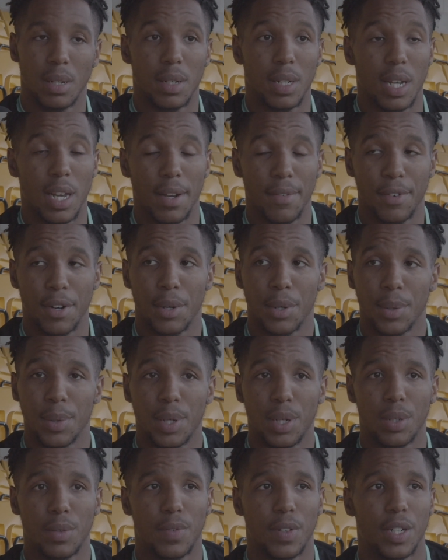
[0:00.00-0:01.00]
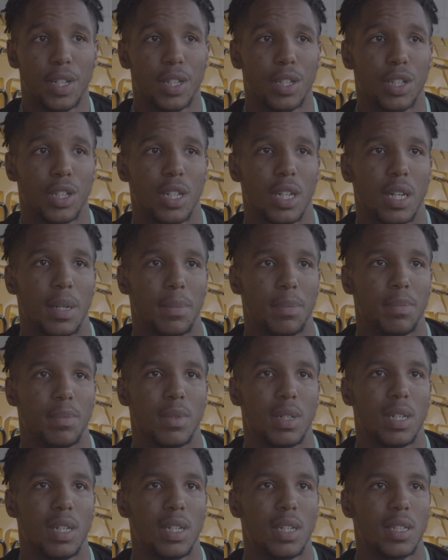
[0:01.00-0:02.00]
Yeah, very well, very good.
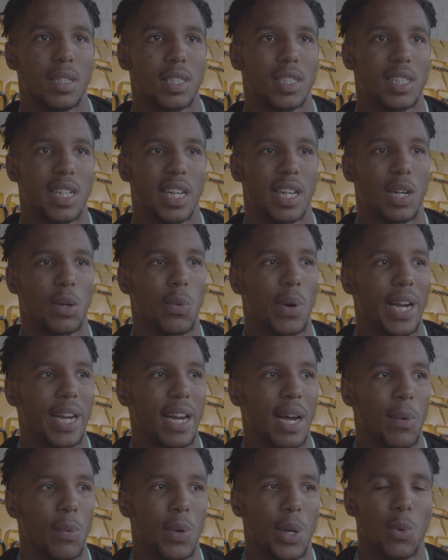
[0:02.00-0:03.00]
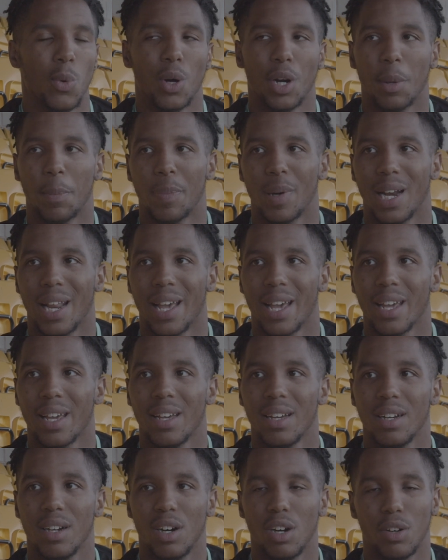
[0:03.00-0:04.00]
Seeing the way that we want to play,
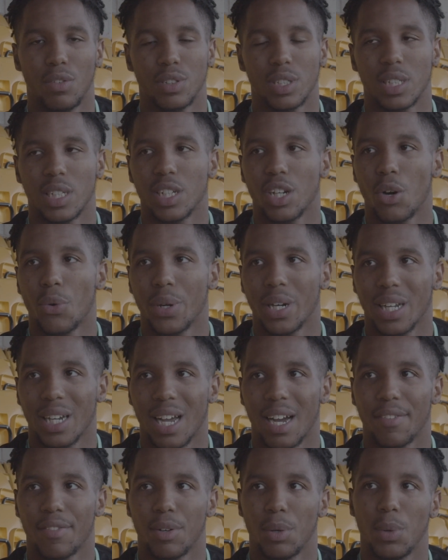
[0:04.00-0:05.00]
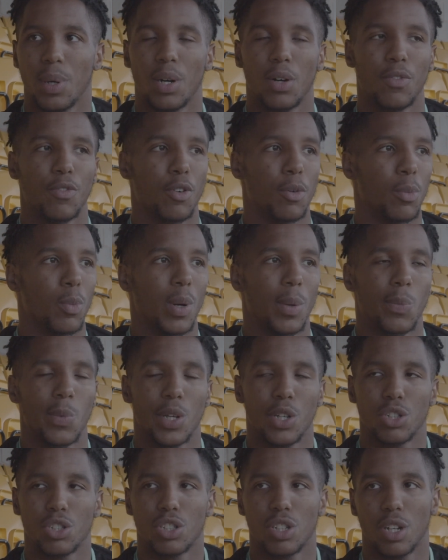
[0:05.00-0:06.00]
obviously knowing the gaffer well from when
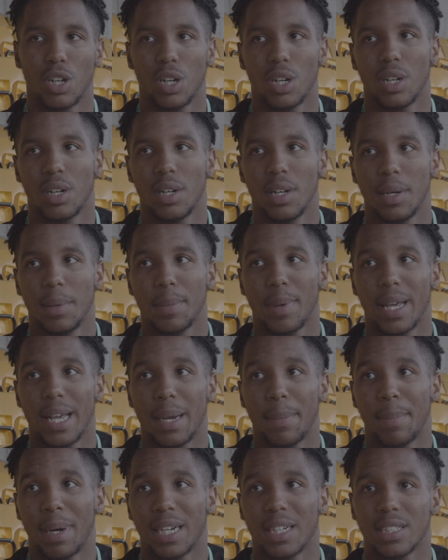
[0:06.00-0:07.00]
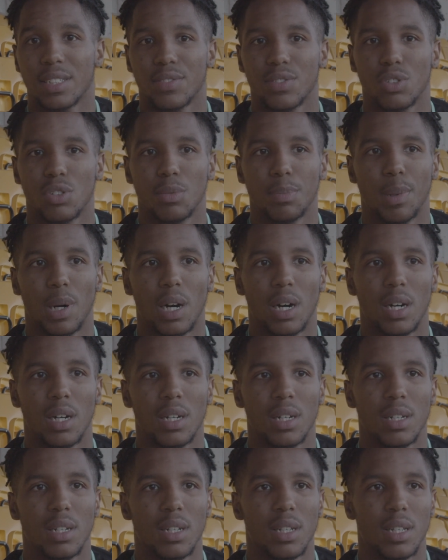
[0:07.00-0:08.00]
we used to play at Macclesfield, but
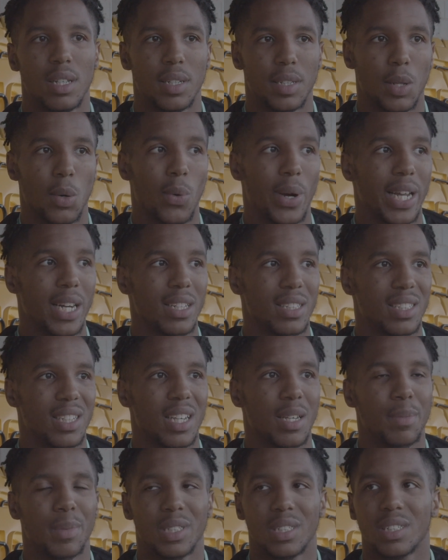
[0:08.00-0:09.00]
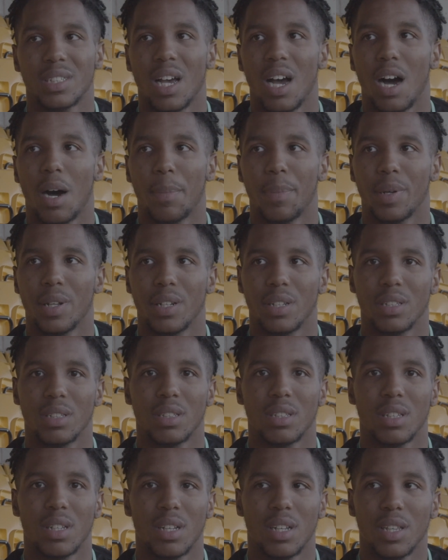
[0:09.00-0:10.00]
the way the team is set up and
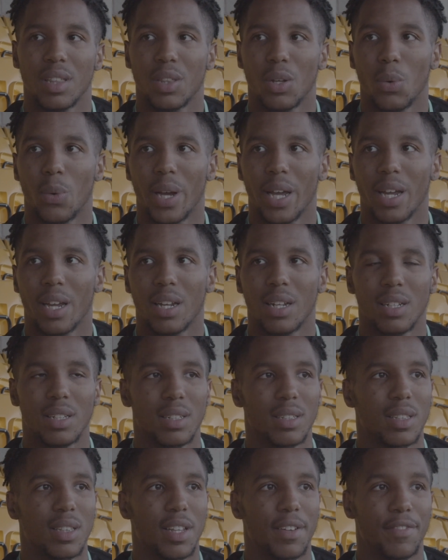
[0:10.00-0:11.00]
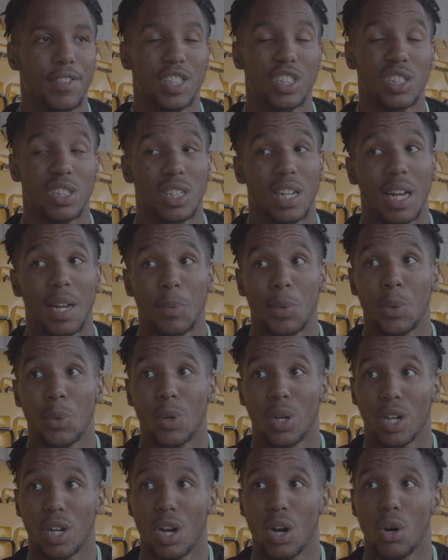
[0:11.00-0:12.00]
the way the vision that we
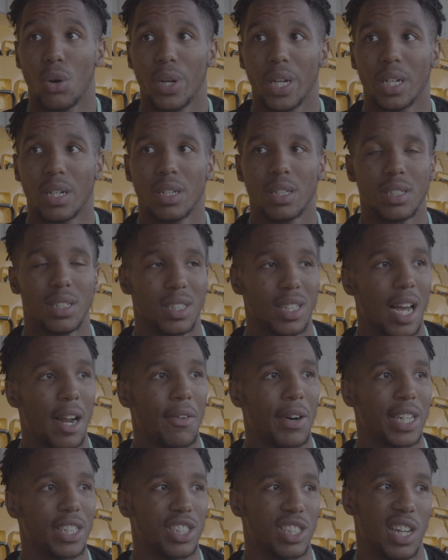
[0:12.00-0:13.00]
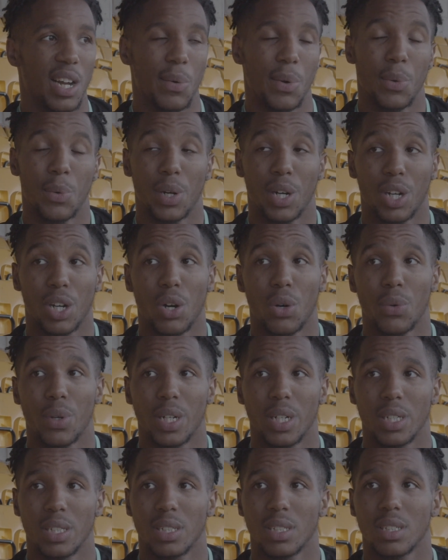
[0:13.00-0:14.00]
want to go in, the direction that we want to go
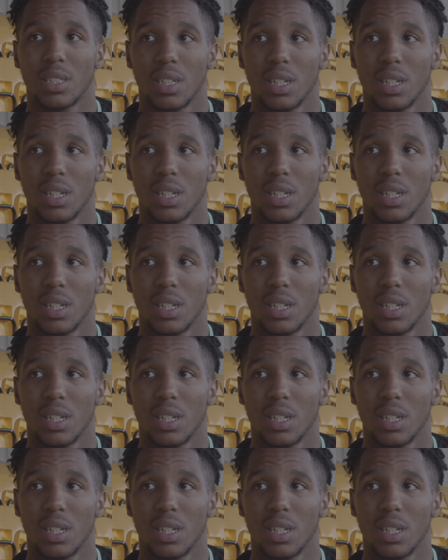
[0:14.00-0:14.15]
in